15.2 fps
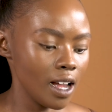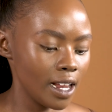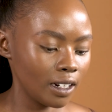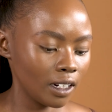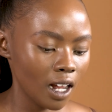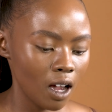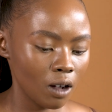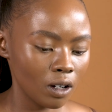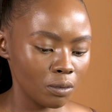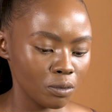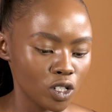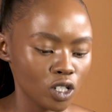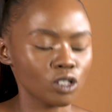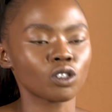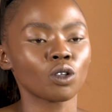and now
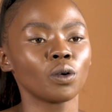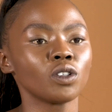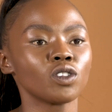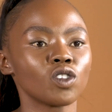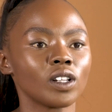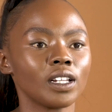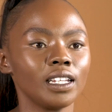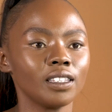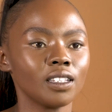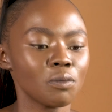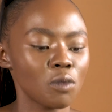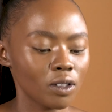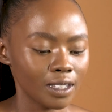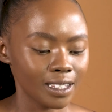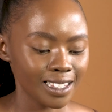I'm just going to clean
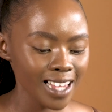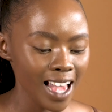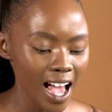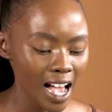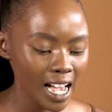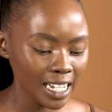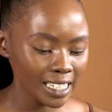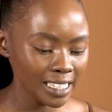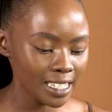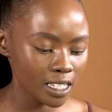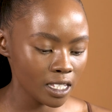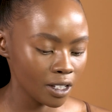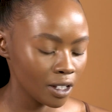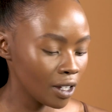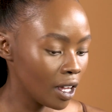them on the
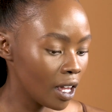sides.